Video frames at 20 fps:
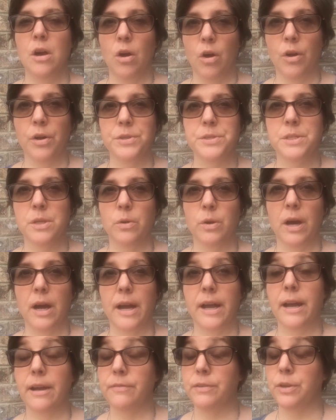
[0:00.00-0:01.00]
Also,
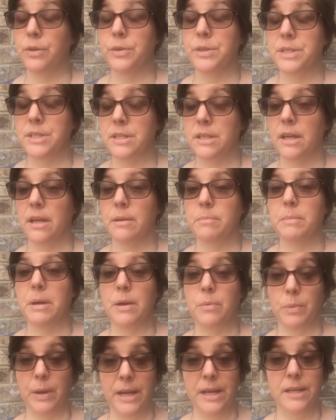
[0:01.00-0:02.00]
I have noticed that
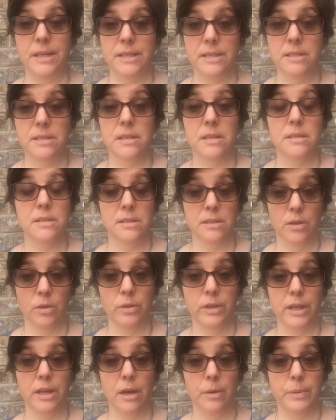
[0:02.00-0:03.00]
my weight is
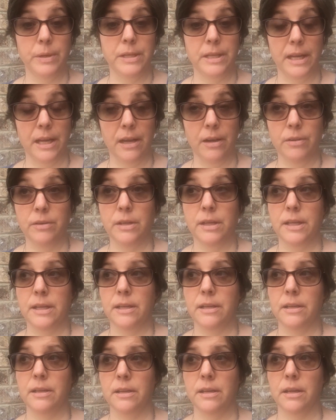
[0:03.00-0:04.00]
slowly going down
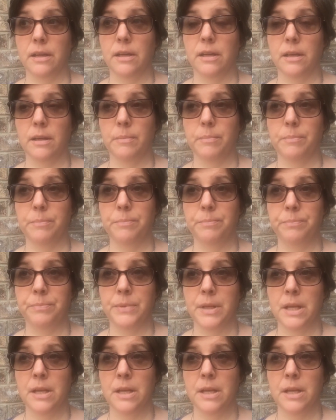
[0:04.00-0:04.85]
in um,